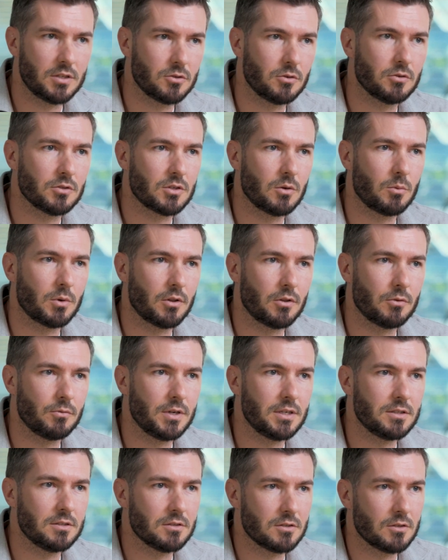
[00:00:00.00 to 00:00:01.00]
it's also one of the
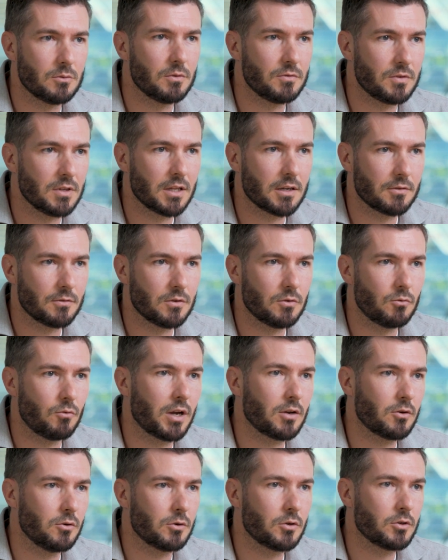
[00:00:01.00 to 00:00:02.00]
reasons that we've delivered a
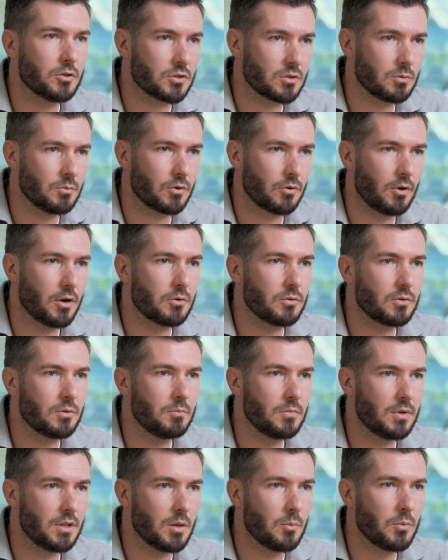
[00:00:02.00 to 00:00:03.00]
record customer growth
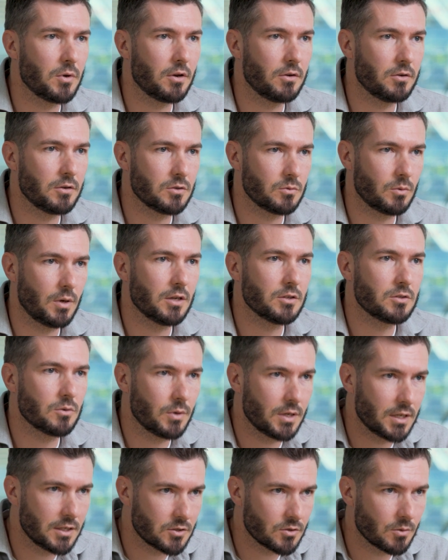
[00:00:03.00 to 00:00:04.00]
in the period as well. So
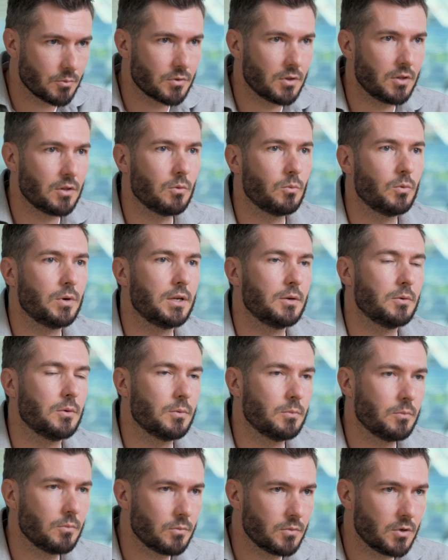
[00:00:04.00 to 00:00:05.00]
it is something that we
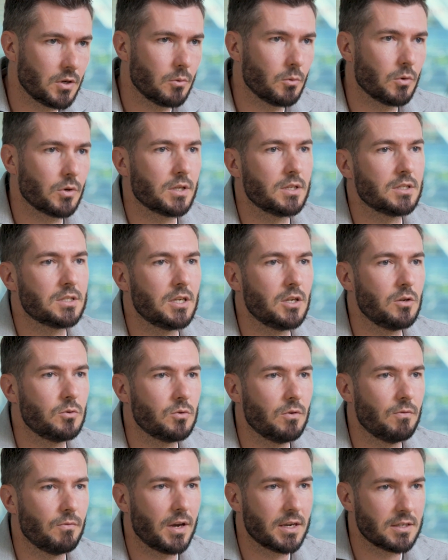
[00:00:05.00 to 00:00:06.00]
will continue
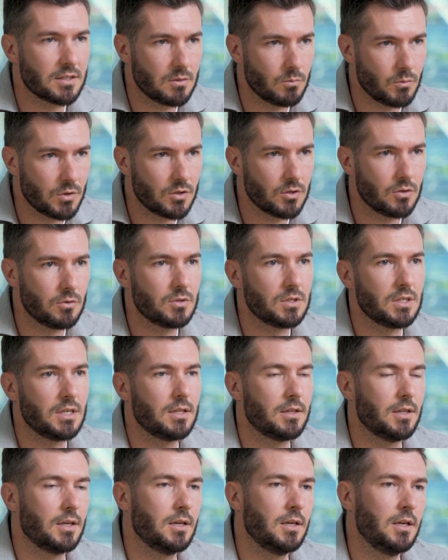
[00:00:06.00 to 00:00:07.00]
to invest in. We do
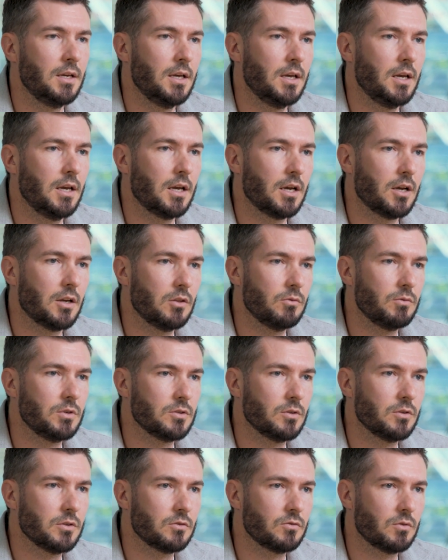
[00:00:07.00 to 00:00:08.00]
see the
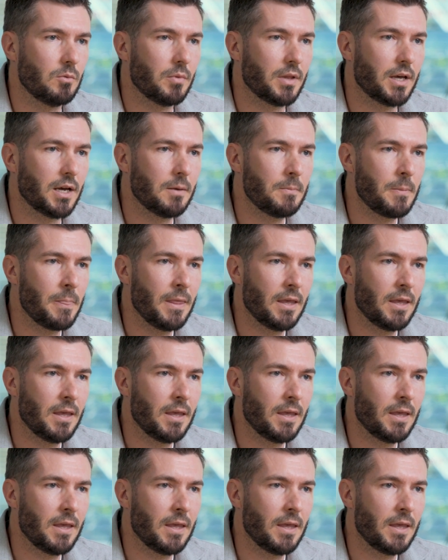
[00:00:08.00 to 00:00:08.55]
results from that,